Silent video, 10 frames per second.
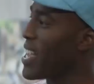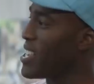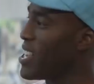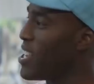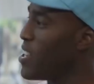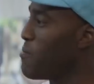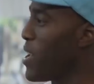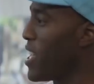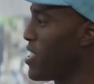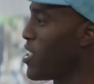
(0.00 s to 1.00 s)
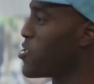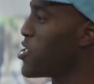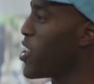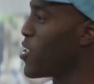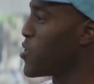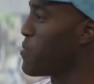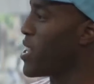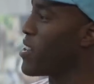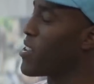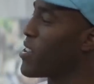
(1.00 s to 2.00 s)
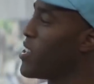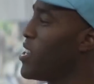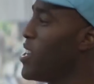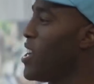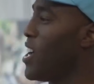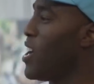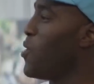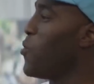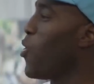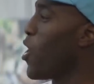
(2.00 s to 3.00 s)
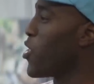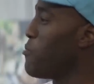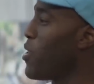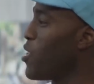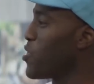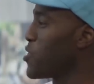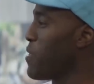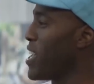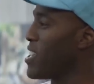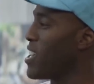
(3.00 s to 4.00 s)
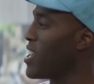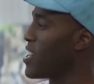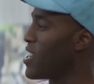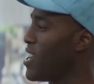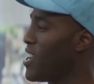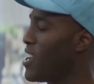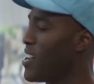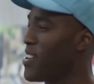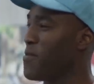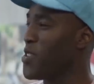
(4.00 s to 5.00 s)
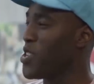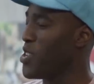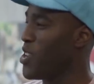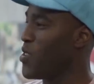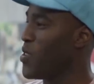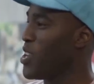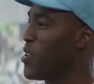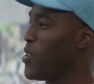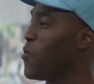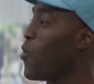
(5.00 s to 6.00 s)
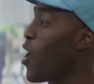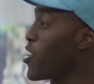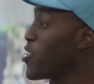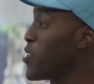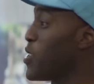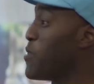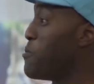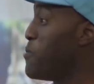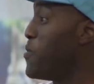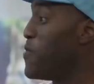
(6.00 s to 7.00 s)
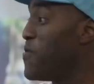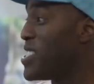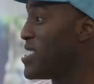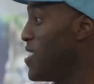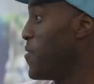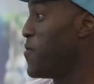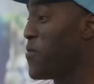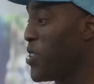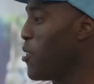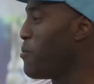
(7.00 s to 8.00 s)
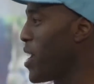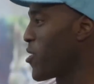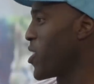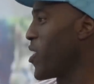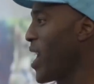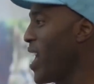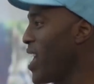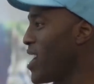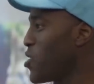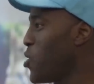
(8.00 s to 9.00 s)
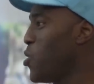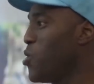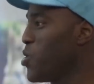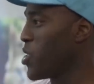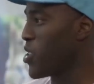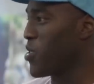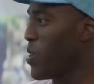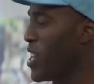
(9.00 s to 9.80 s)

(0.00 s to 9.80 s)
IKEA making their chairs better, yeah. Uh, water bottles making, uh, you know, water feel better in cooler, your hand, cooler, whatever, yeah.